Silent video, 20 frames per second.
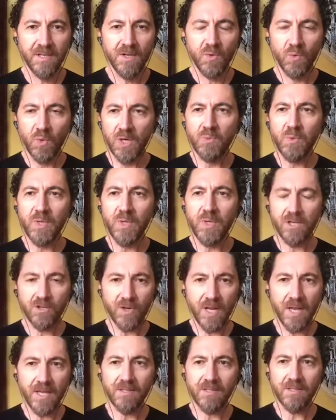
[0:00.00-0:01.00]
When we
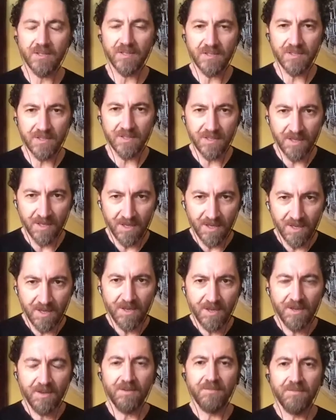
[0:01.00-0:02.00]
create this
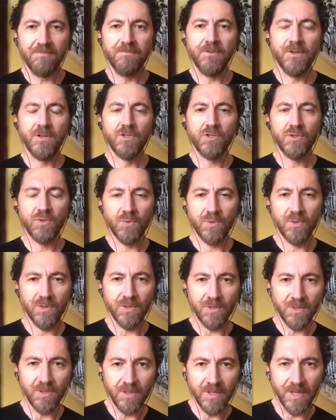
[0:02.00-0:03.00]

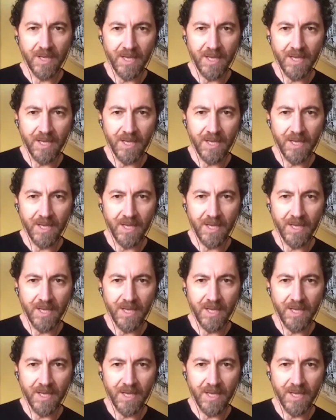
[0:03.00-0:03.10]
visual